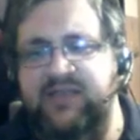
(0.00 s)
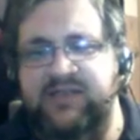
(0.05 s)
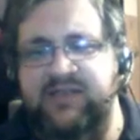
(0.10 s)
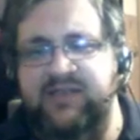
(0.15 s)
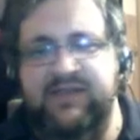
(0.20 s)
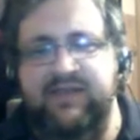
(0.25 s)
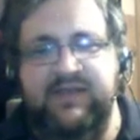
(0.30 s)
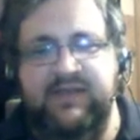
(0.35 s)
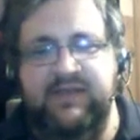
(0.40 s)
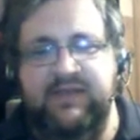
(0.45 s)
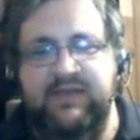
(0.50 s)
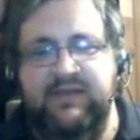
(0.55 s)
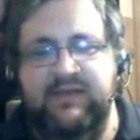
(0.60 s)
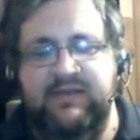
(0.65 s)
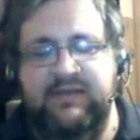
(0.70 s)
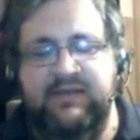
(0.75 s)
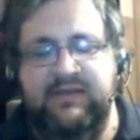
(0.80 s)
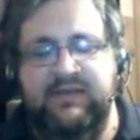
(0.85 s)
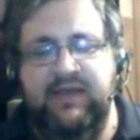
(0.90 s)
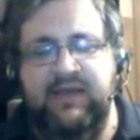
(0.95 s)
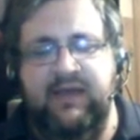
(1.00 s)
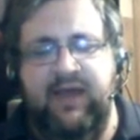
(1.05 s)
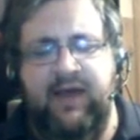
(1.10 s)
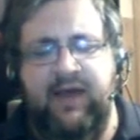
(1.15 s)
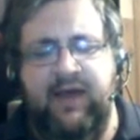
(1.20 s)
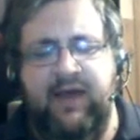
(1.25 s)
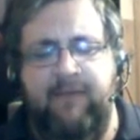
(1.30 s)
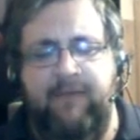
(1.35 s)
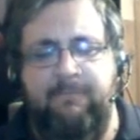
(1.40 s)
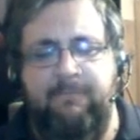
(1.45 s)
the
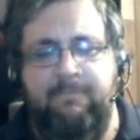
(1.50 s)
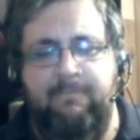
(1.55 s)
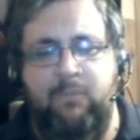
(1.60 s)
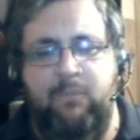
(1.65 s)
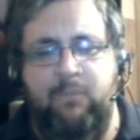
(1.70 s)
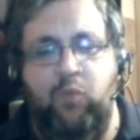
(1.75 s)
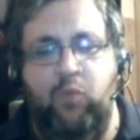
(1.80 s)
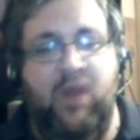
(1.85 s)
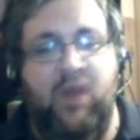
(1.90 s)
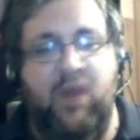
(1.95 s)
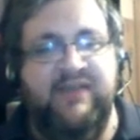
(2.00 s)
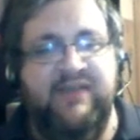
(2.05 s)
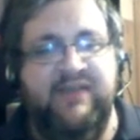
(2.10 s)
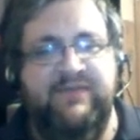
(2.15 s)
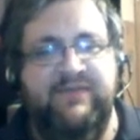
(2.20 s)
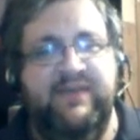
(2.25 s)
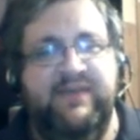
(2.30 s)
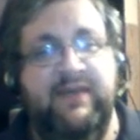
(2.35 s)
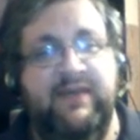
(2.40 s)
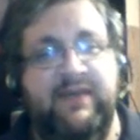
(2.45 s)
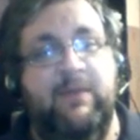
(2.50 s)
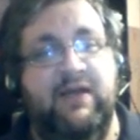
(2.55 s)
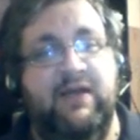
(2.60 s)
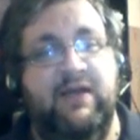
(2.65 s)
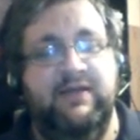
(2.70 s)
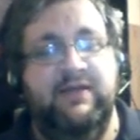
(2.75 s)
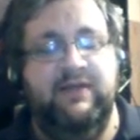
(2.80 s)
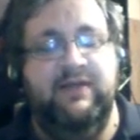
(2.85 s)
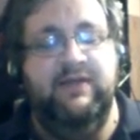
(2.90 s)
Rise of Tiamat,